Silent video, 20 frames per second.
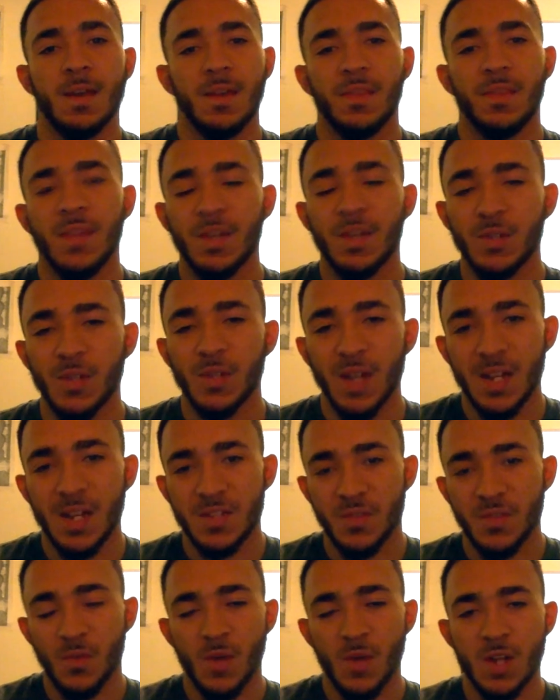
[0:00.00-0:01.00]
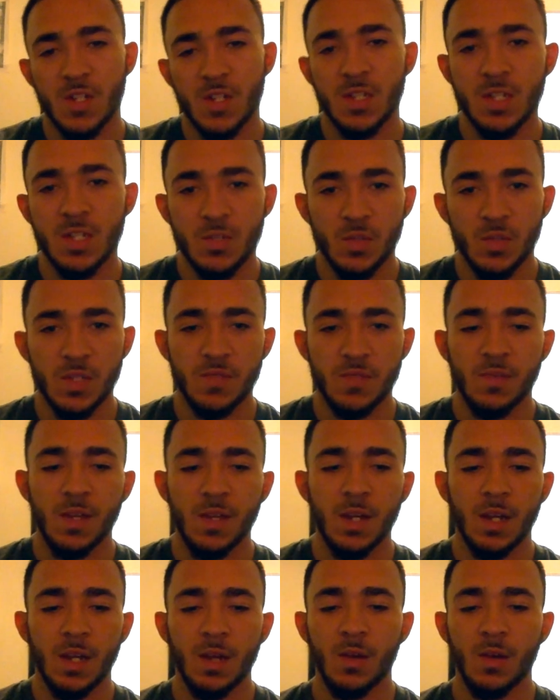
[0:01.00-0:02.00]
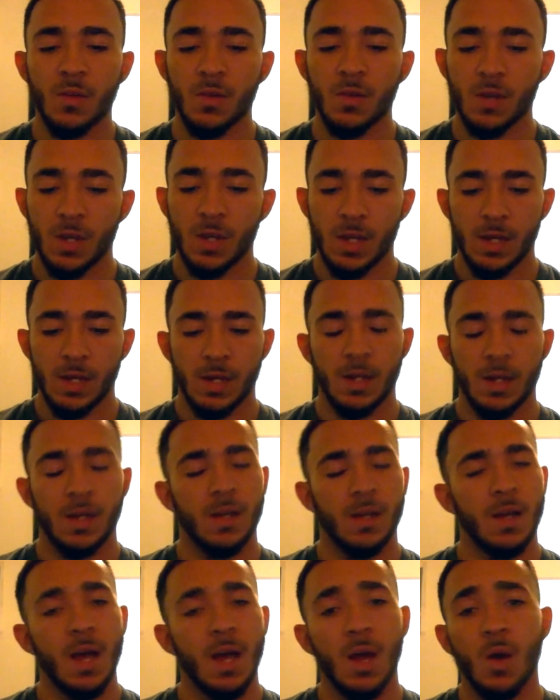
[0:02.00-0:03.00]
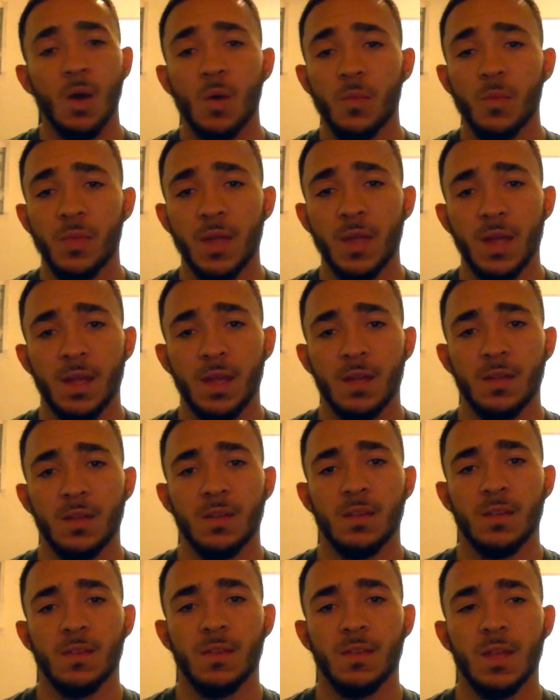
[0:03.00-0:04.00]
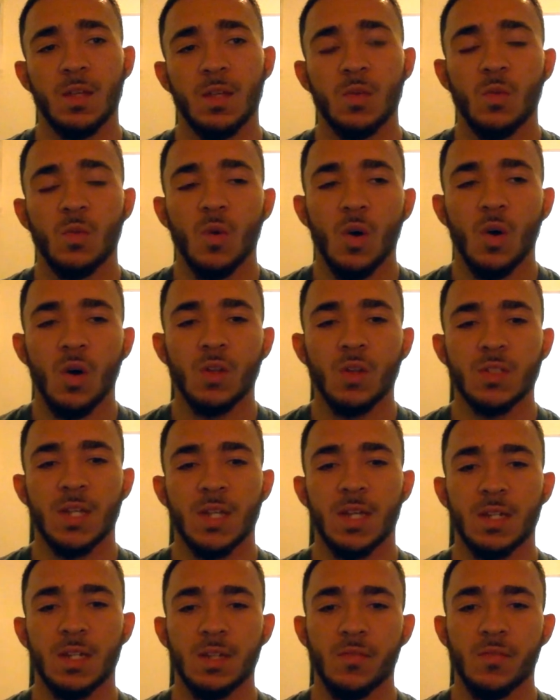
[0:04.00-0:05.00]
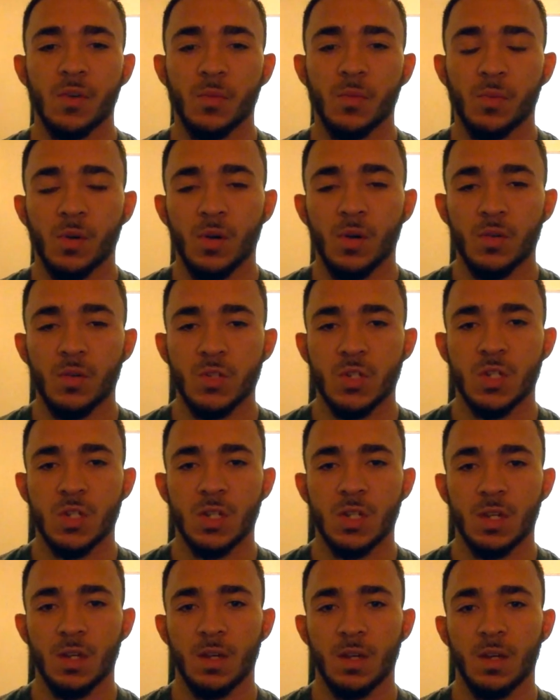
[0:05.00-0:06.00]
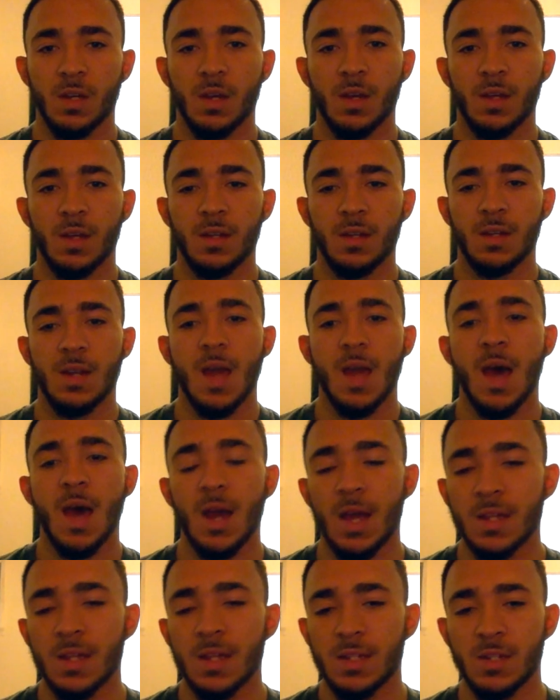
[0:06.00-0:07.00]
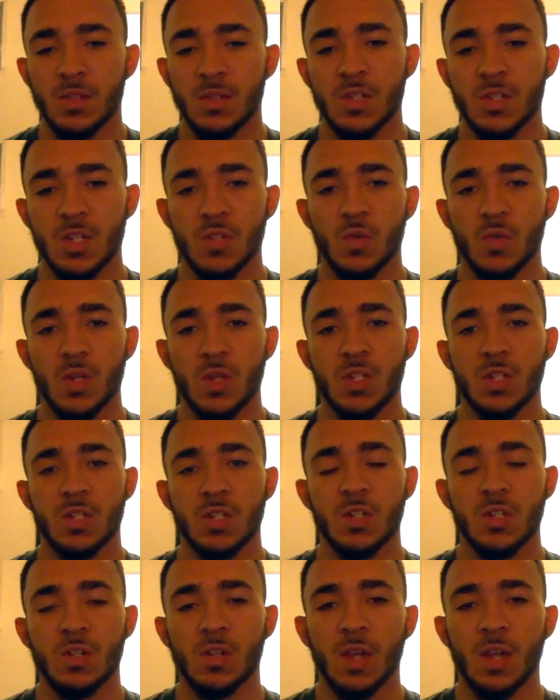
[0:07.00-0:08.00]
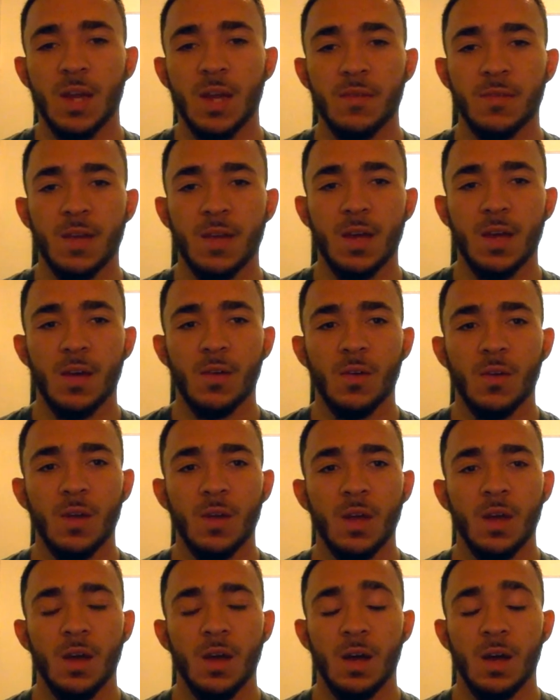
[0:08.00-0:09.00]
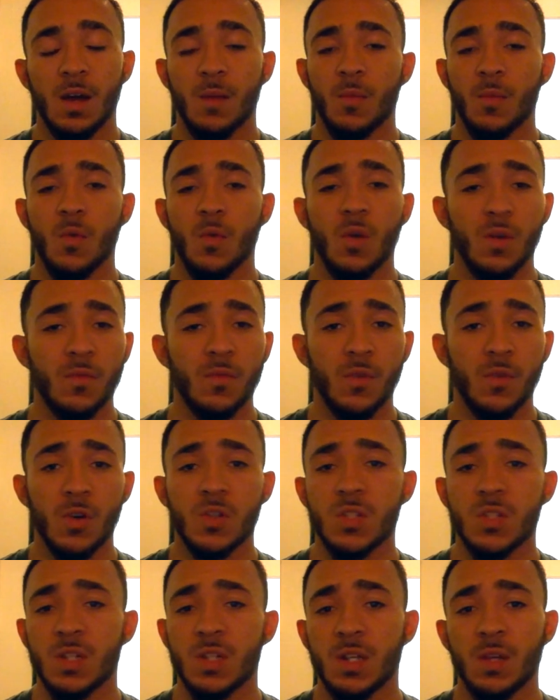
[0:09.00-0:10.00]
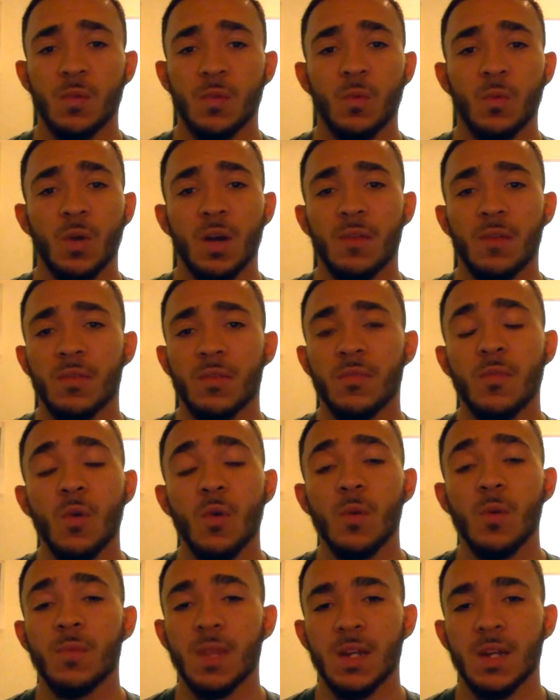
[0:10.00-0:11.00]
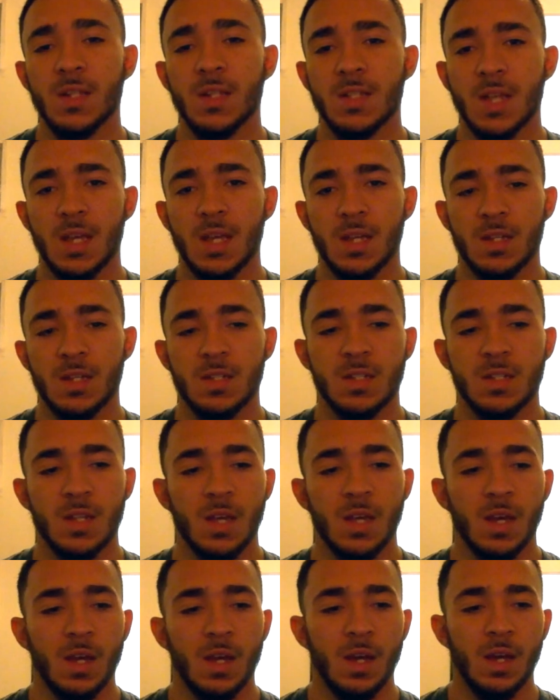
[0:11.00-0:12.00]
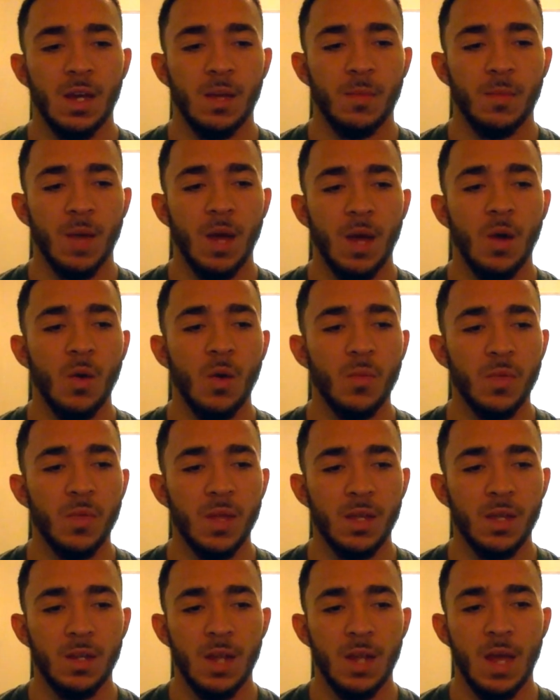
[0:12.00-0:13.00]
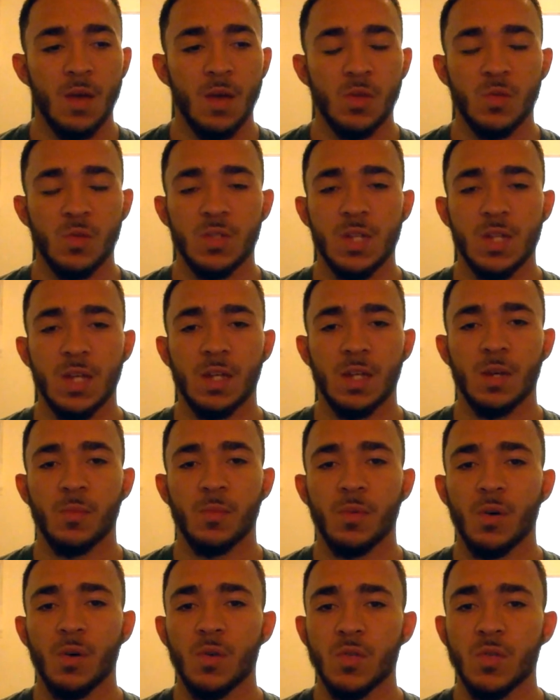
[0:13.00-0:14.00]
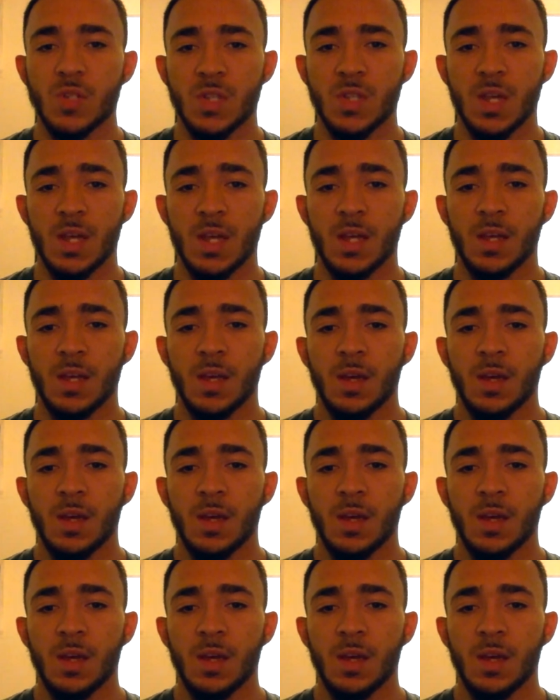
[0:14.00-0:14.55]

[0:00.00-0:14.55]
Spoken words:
Thank you guys for watching this week's video. I hope that you all take a different approach to not ideal situations in your life now, or adversity, whatever form that it takes. I hope that now you take an approach that